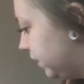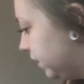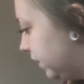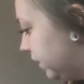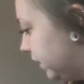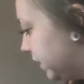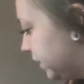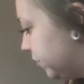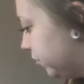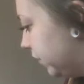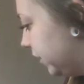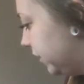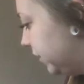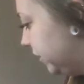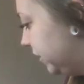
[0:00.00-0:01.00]
This
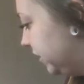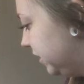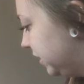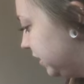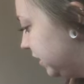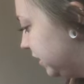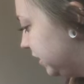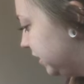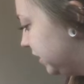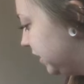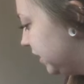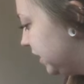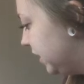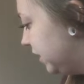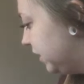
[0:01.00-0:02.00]
will
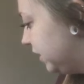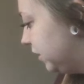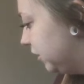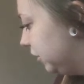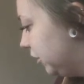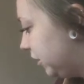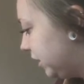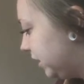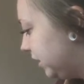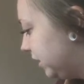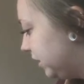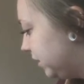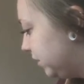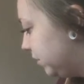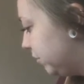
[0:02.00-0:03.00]
look
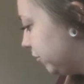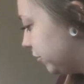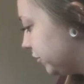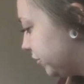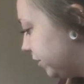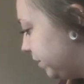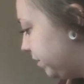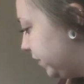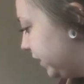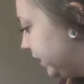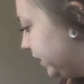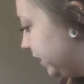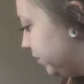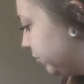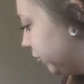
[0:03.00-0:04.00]
more
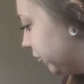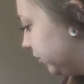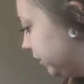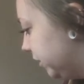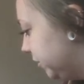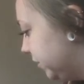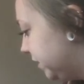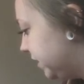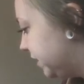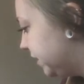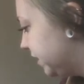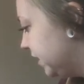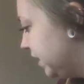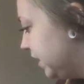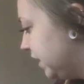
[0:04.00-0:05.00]
drippy and more
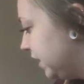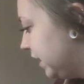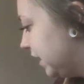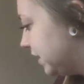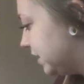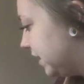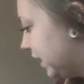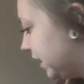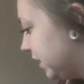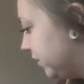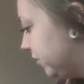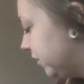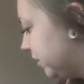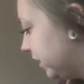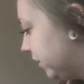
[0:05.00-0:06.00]
loose. It's not
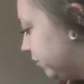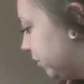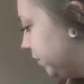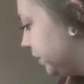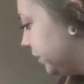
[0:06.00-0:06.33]
going to look like what we